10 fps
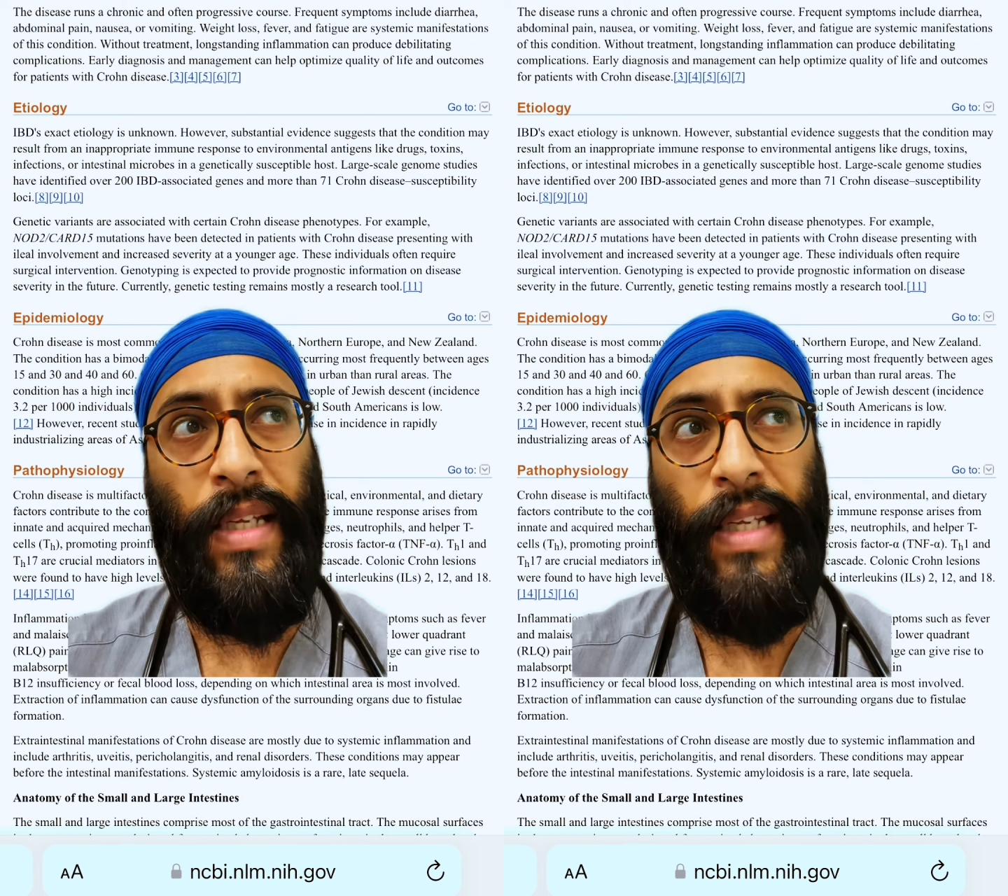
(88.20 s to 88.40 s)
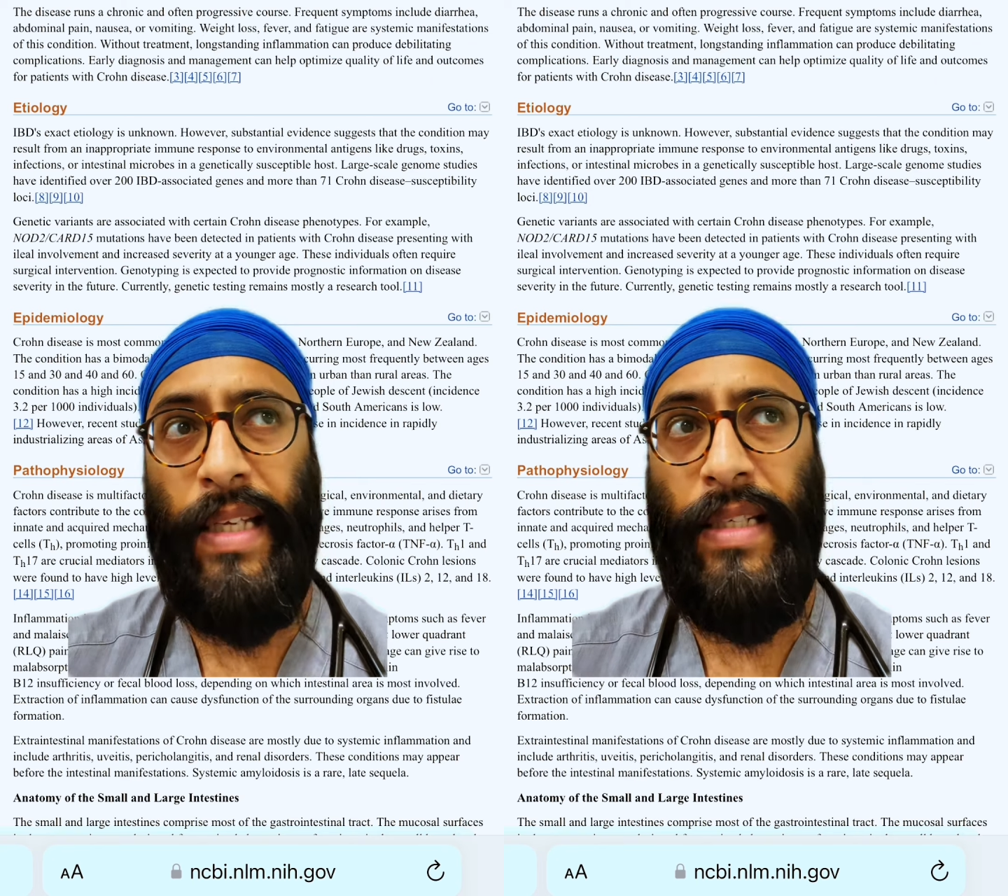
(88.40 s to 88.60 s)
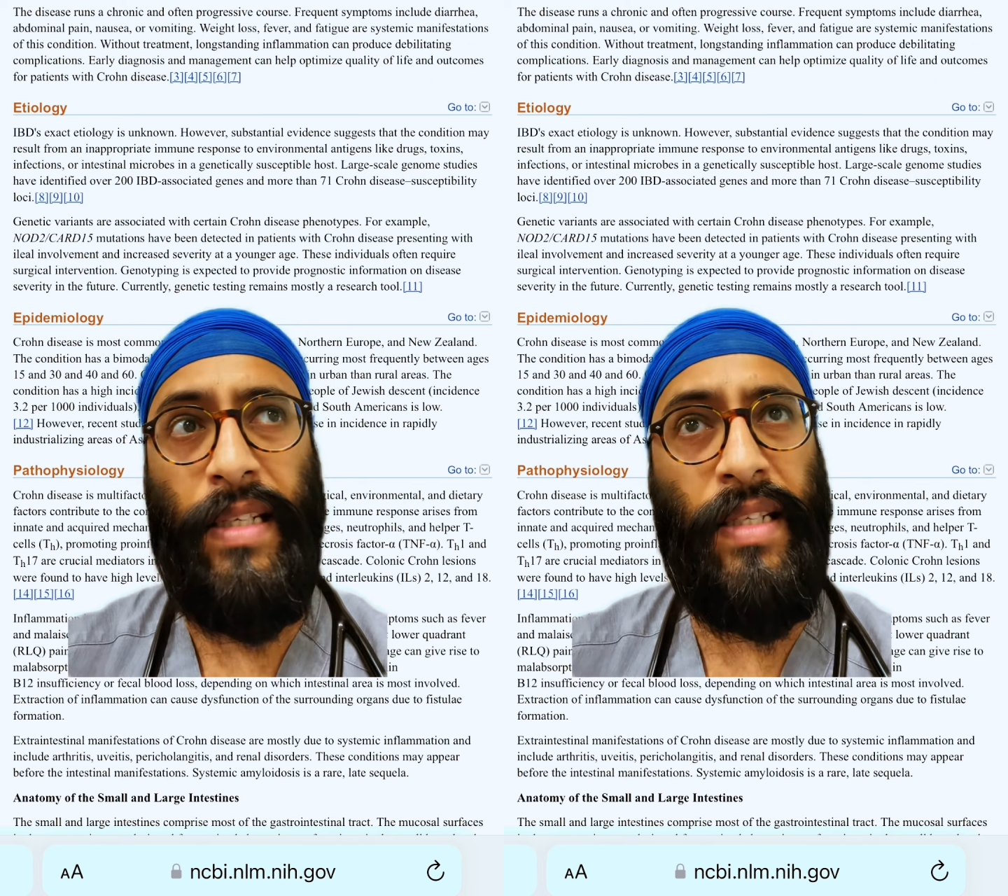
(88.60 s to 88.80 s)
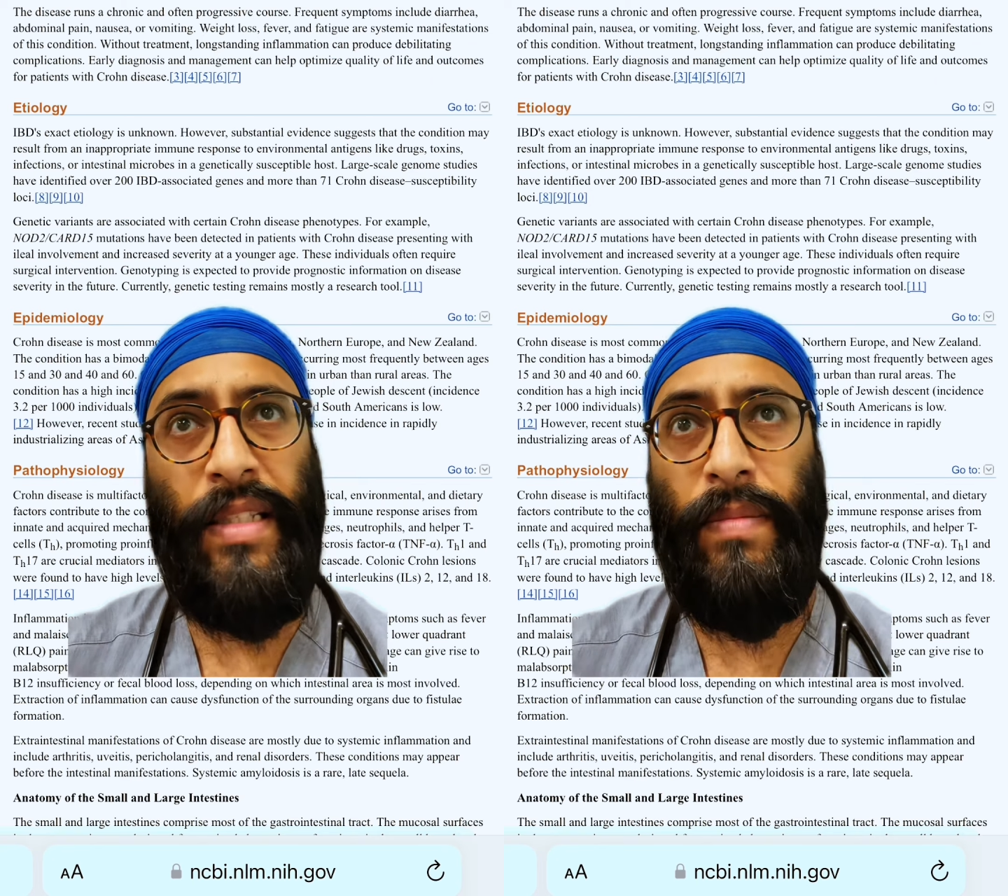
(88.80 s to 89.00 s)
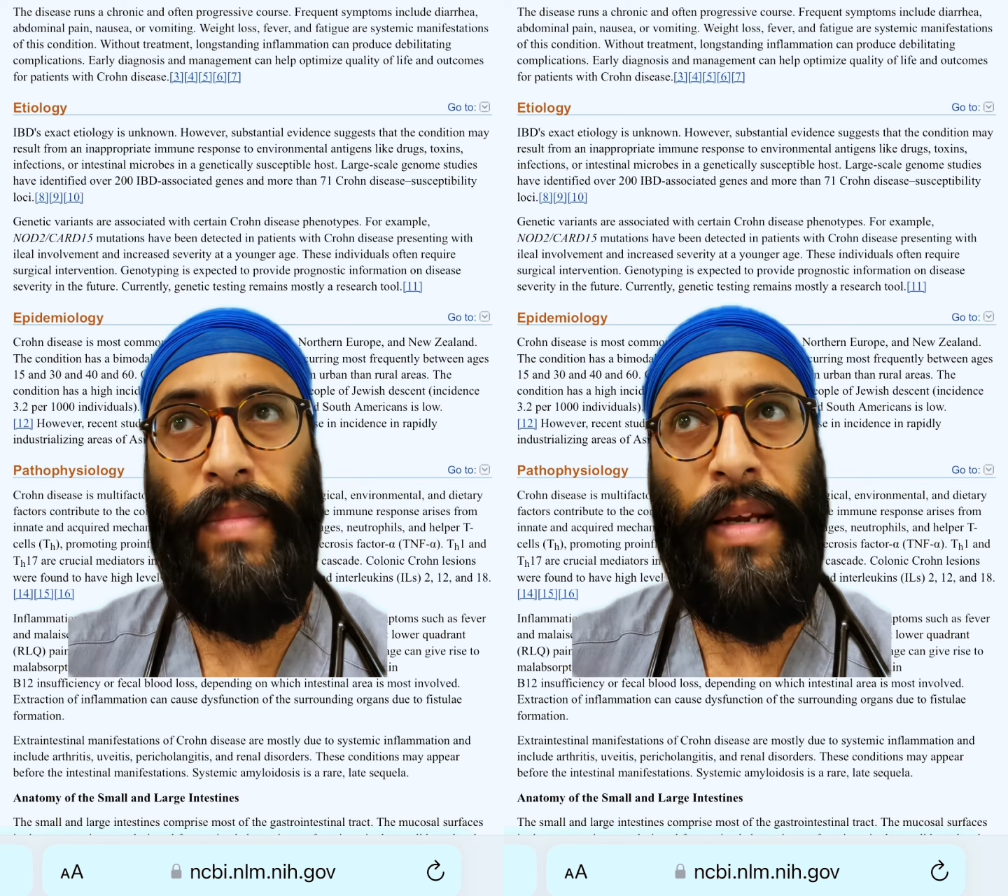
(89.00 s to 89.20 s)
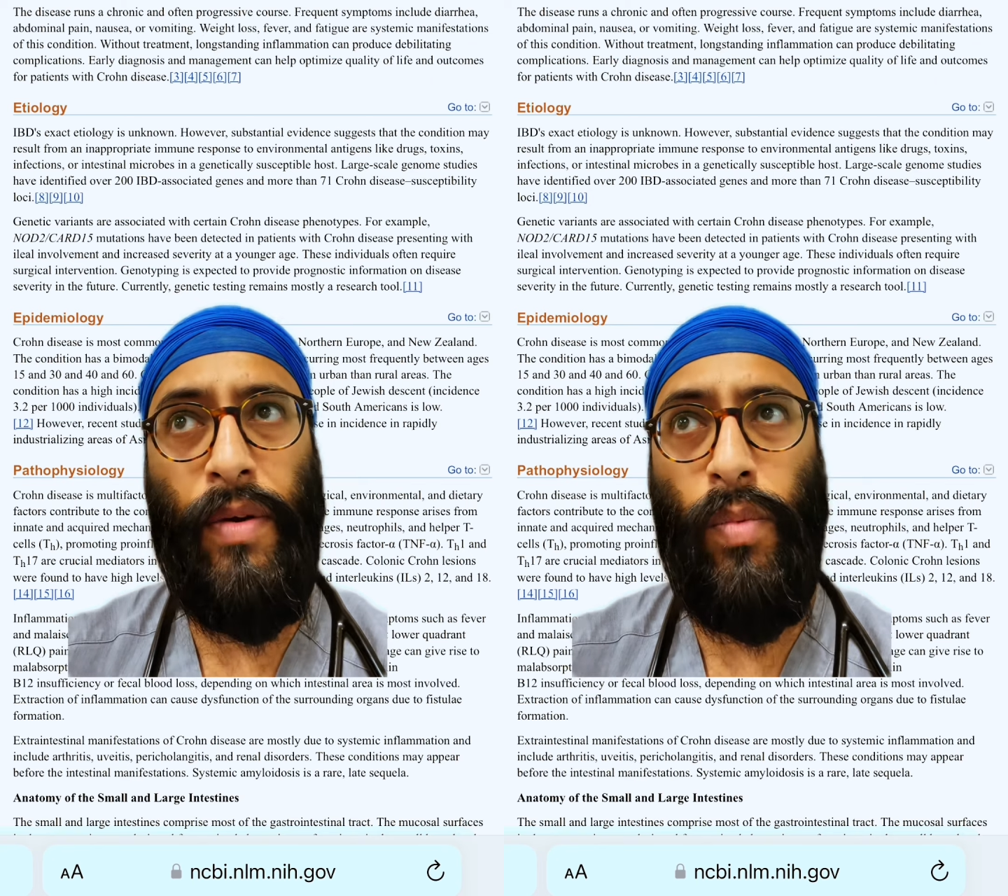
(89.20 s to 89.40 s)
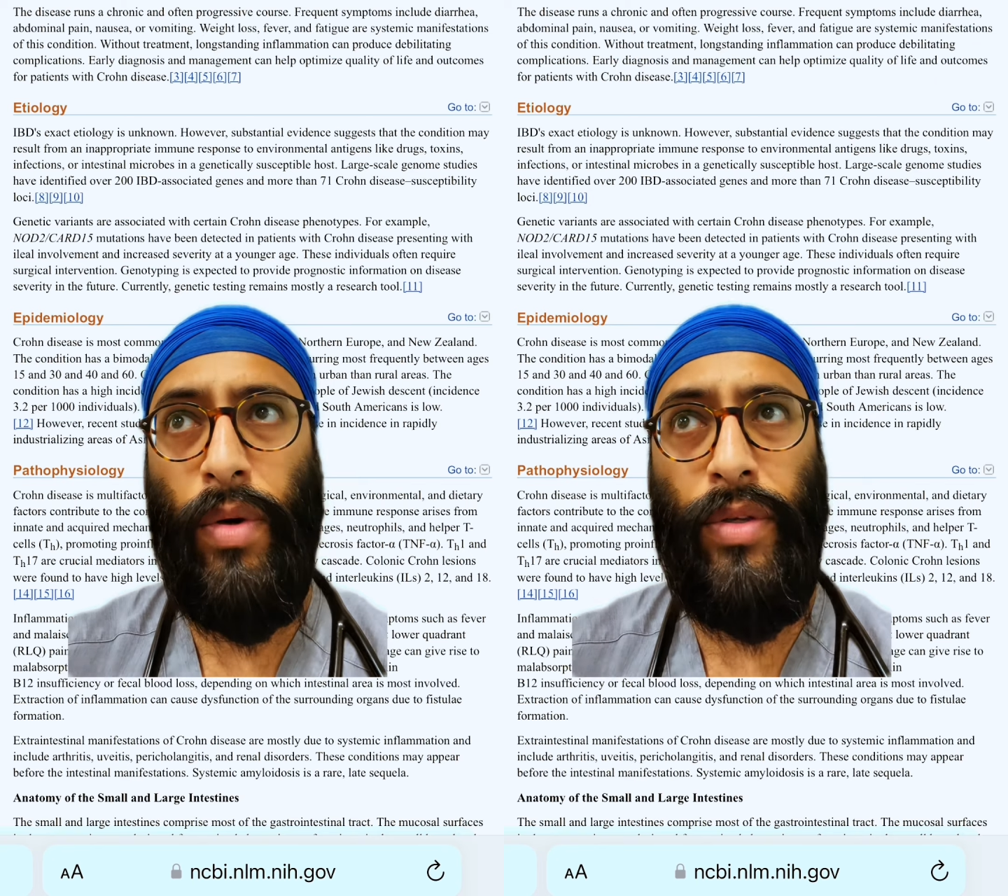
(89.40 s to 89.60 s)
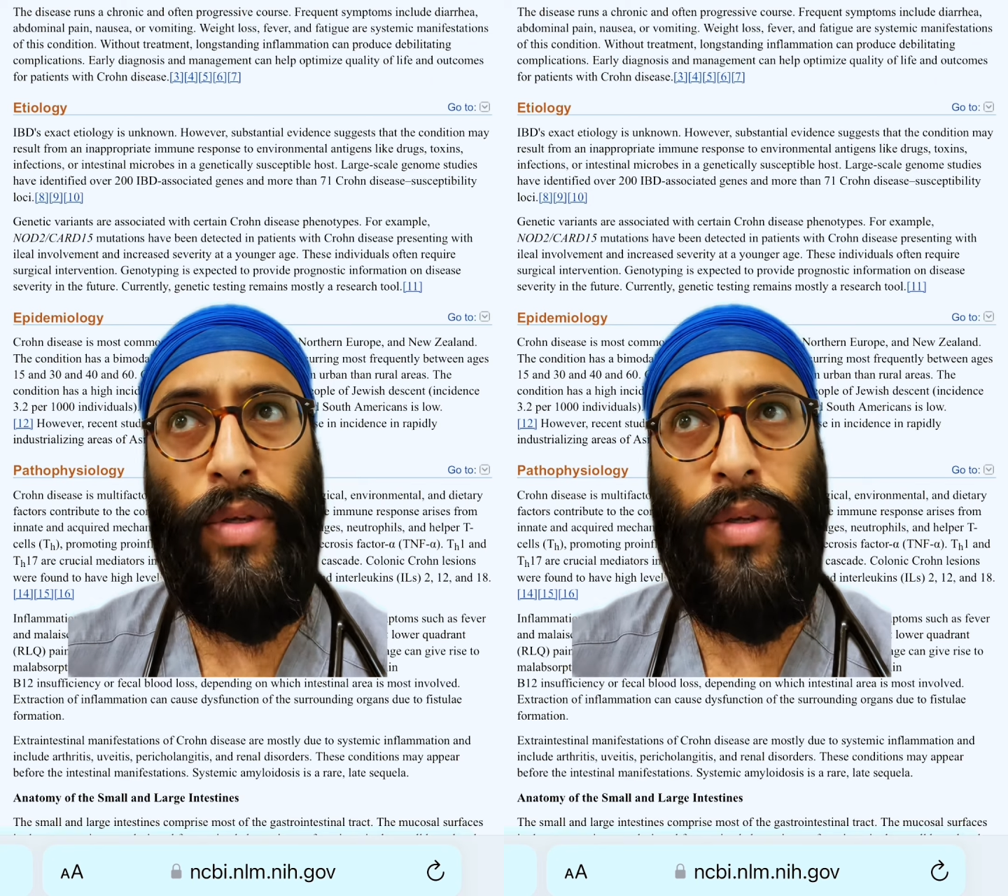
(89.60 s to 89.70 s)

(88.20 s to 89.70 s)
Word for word: it doesn't matter what